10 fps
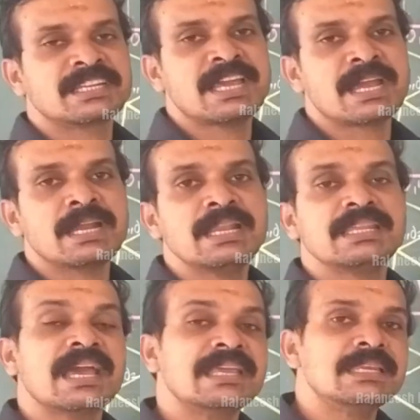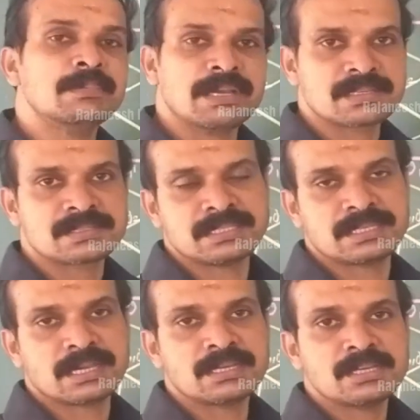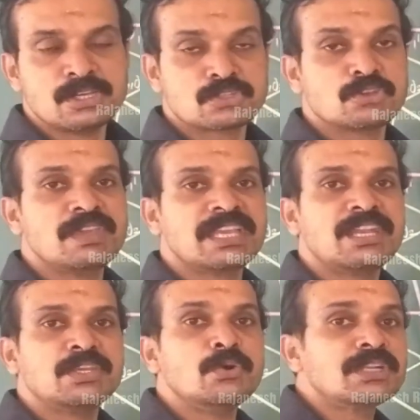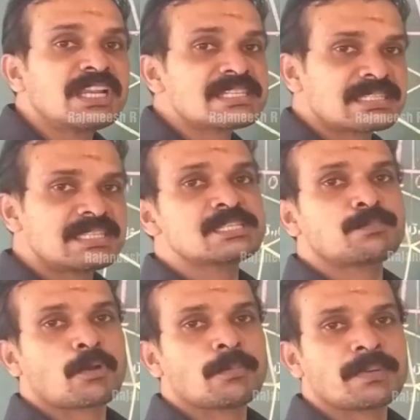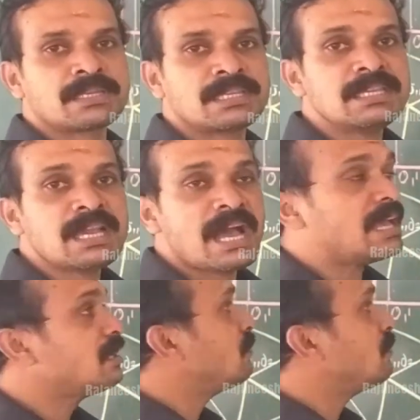at an angle 90 minus theta. So we can utilize this property and